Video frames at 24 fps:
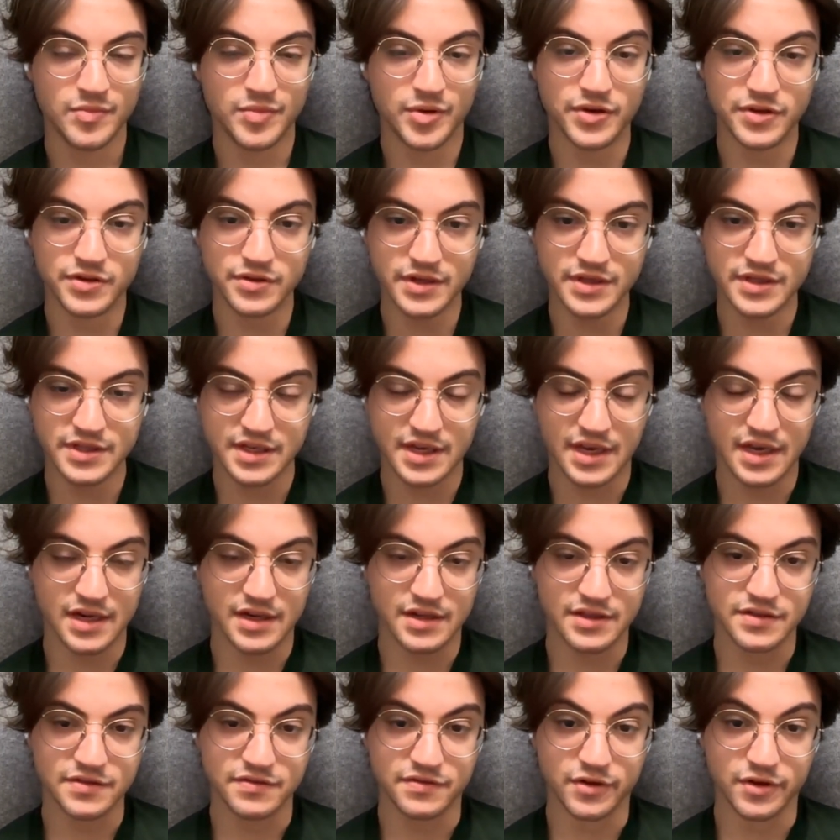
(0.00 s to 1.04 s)
Postgres
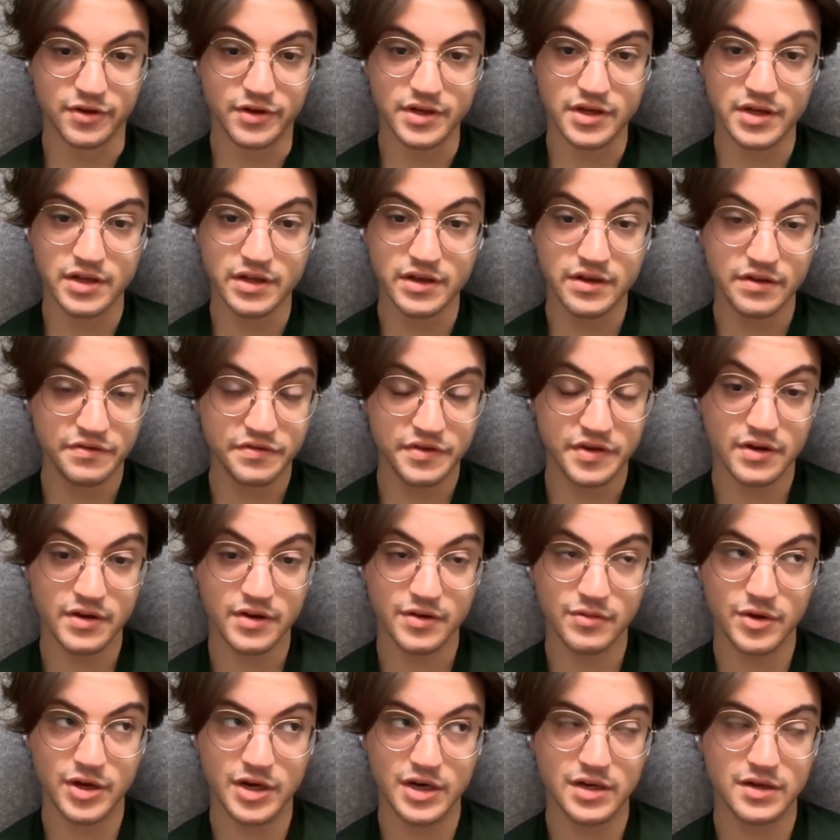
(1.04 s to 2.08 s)
scales vertically very
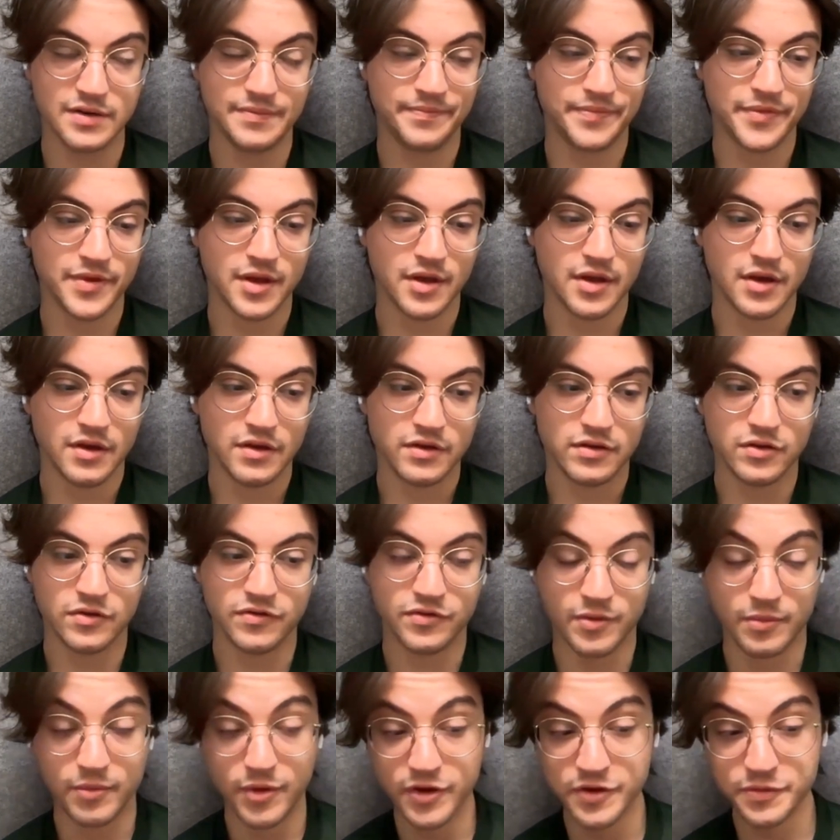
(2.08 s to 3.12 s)
well. So
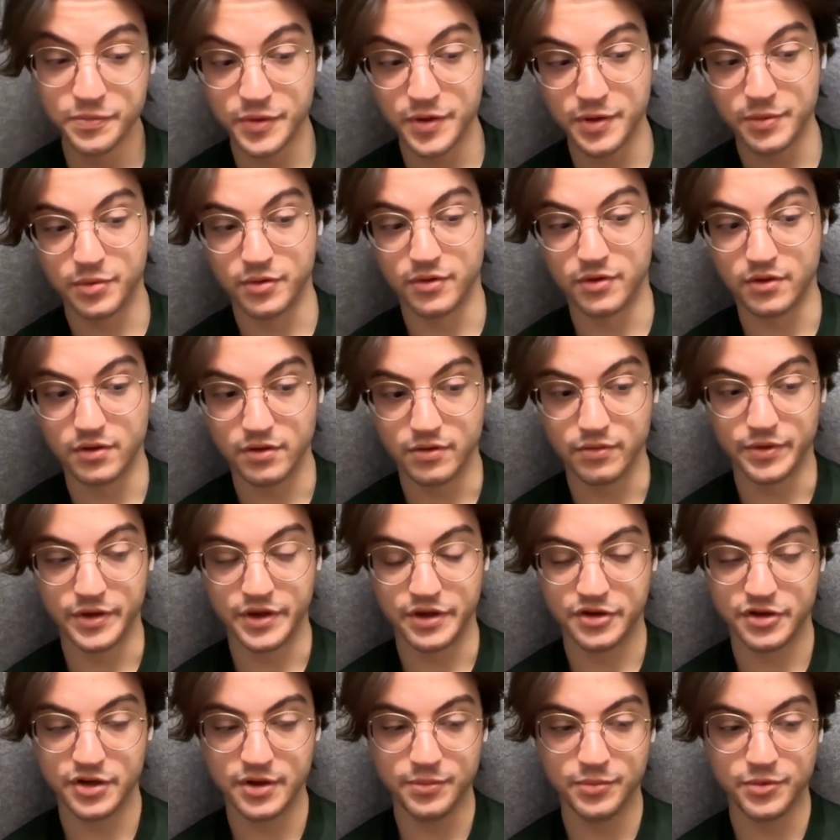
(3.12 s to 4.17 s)
for most people, we
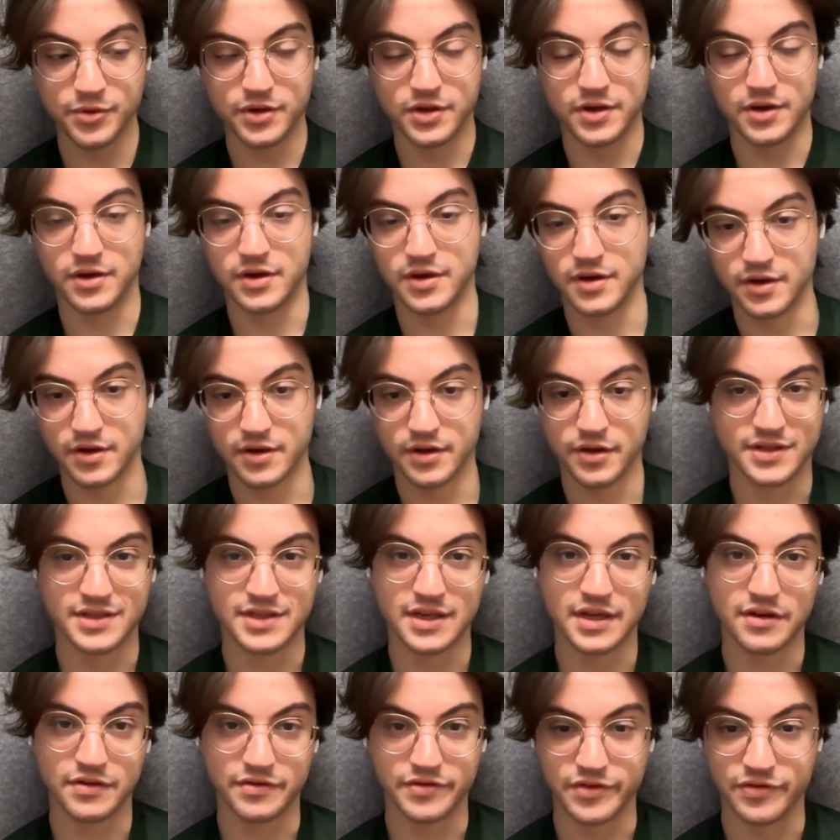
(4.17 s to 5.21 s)
ship with a
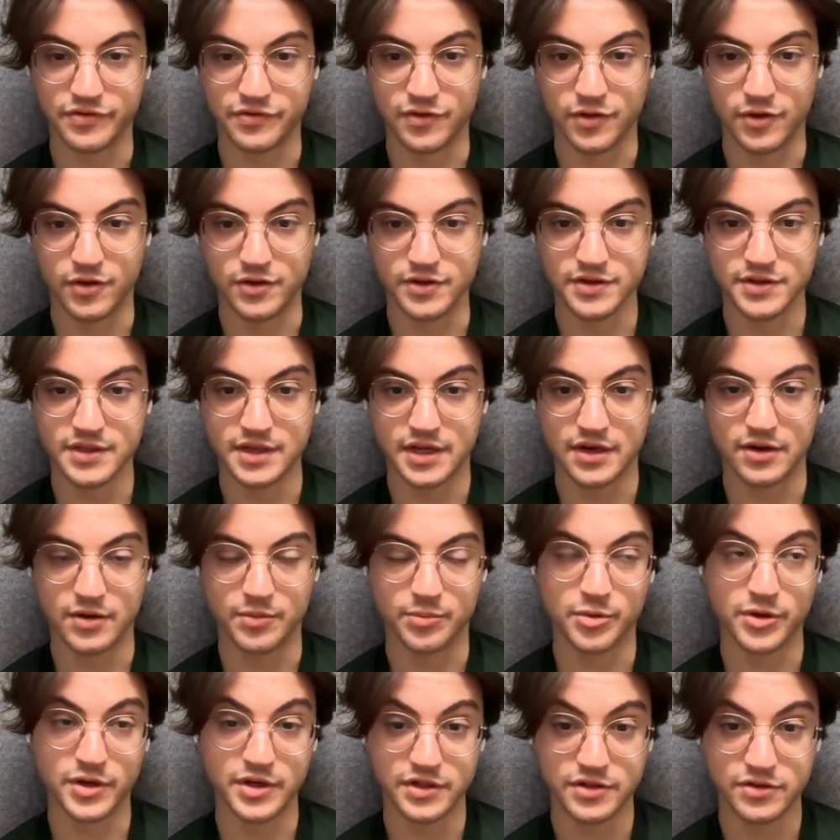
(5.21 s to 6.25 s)
set of defaults that are
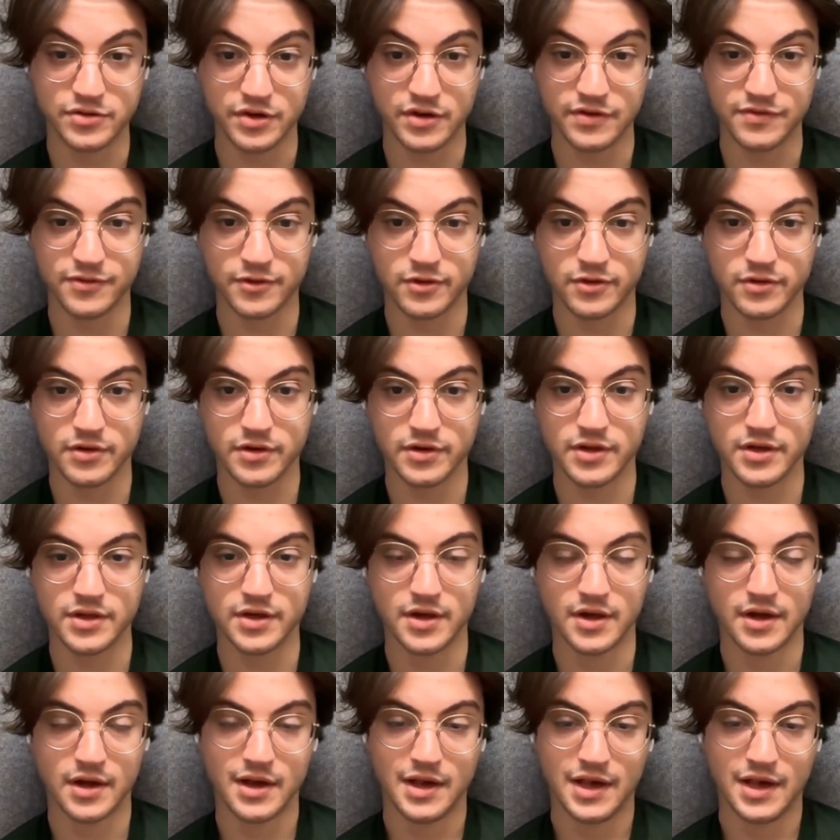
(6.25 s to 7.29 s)
pretty straightforward,
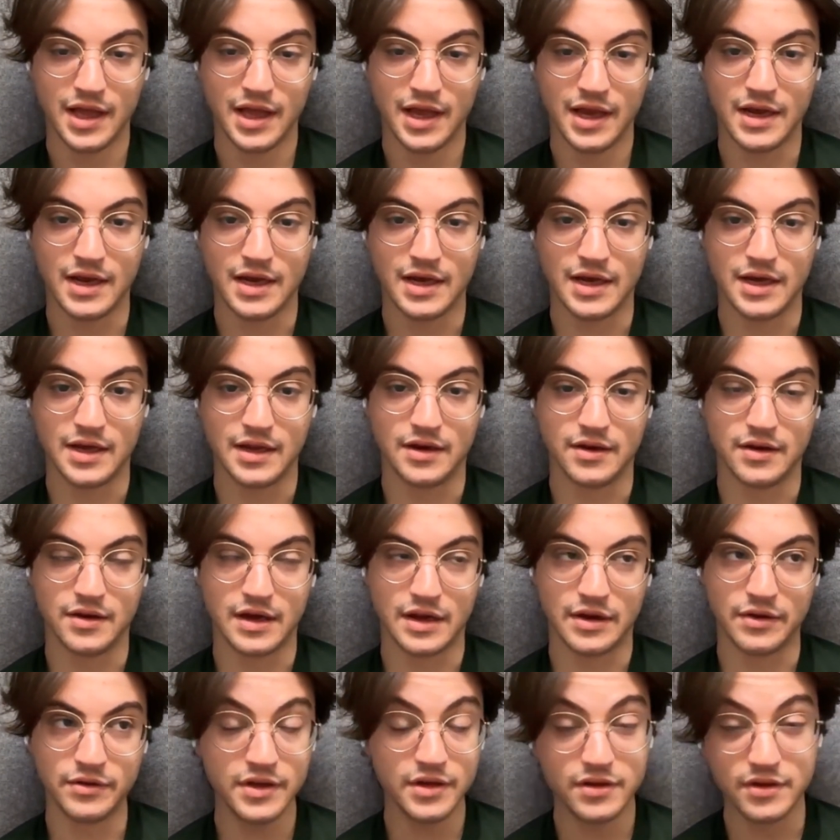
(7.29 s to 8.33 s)
and
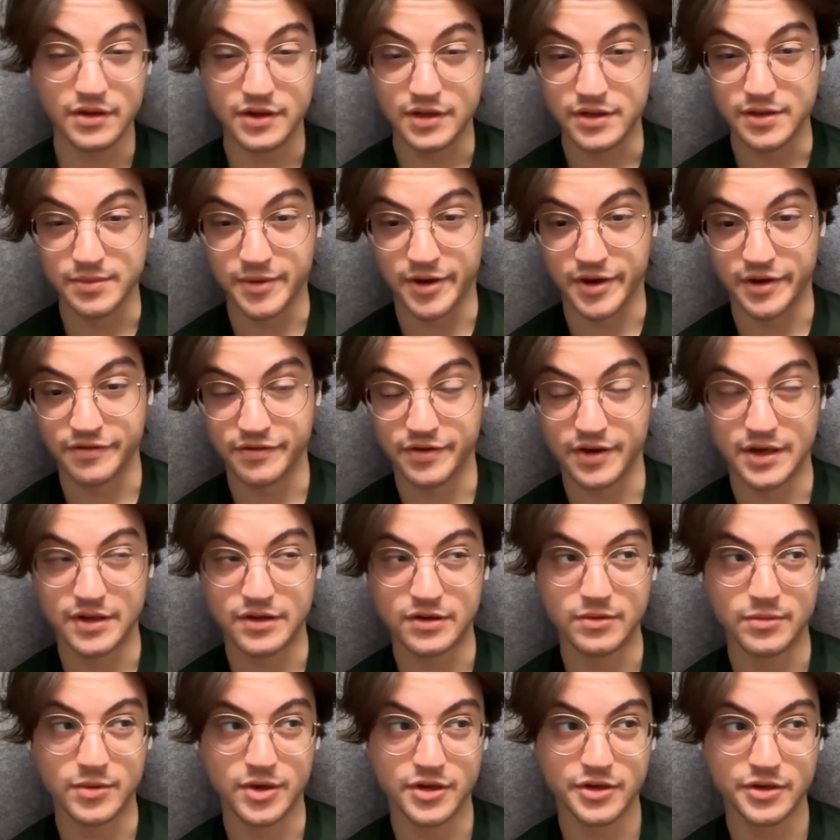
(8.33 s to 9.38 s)
I don't think you need to modify
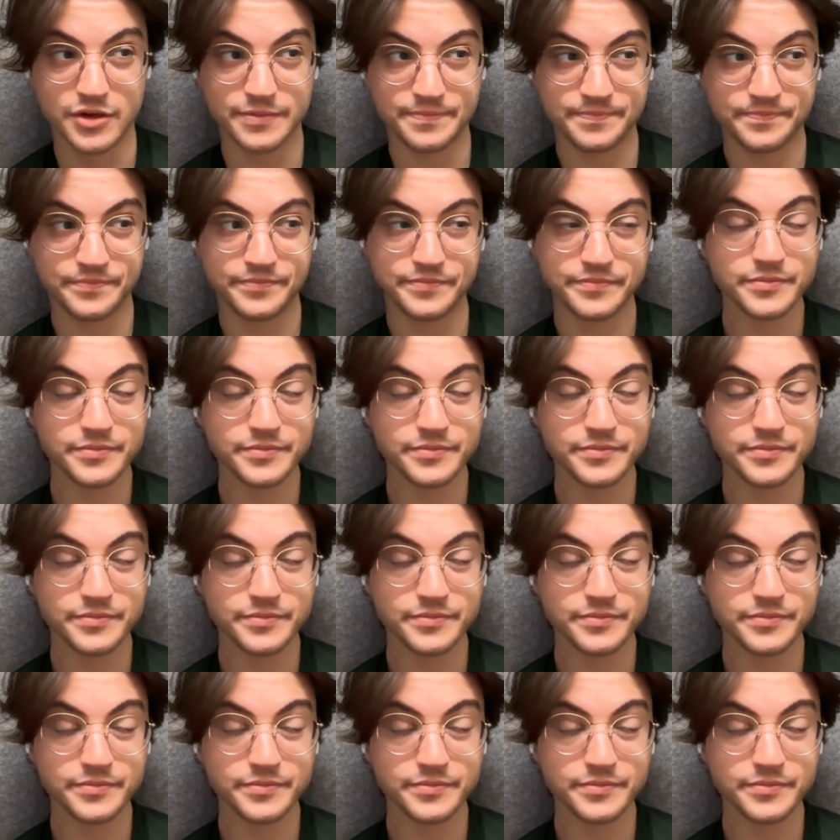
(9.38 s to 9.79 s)
too much.